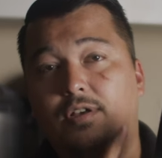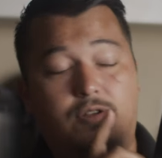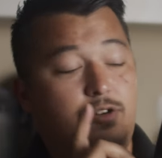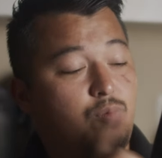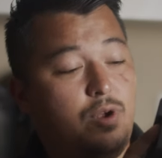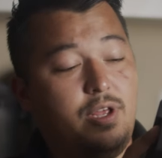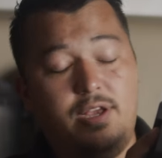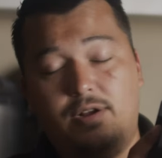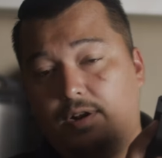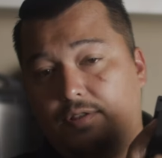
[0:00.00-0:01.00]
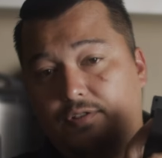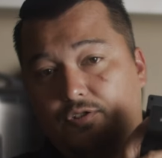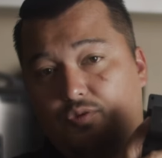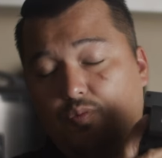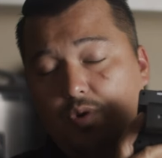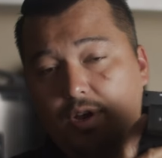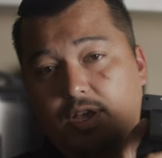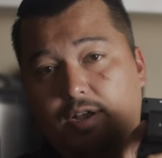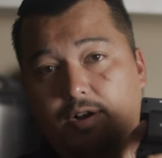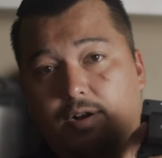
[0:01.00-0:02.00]
There's one here and then there's one
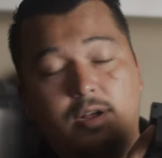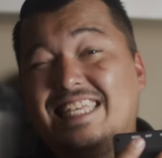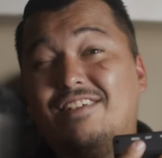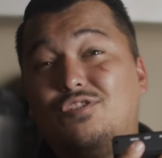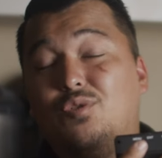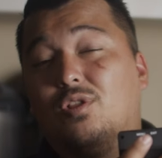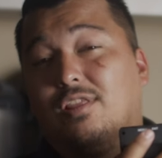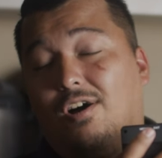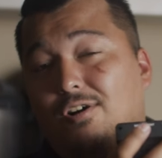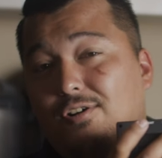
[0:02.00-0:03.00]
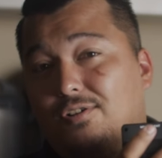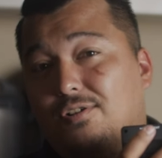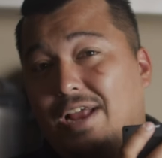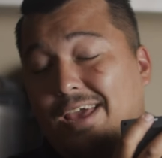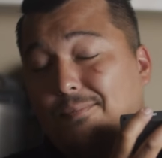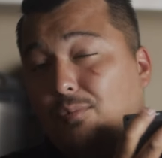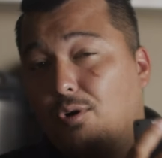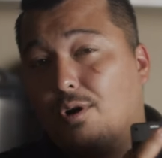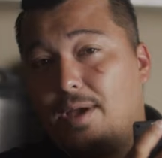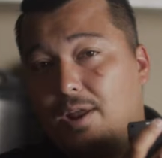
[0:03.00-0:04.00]
here. This gives you longer and
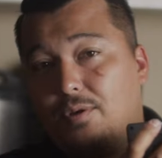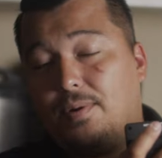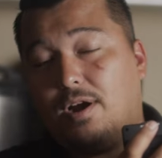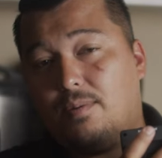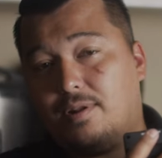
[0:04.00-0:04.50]
more battery power,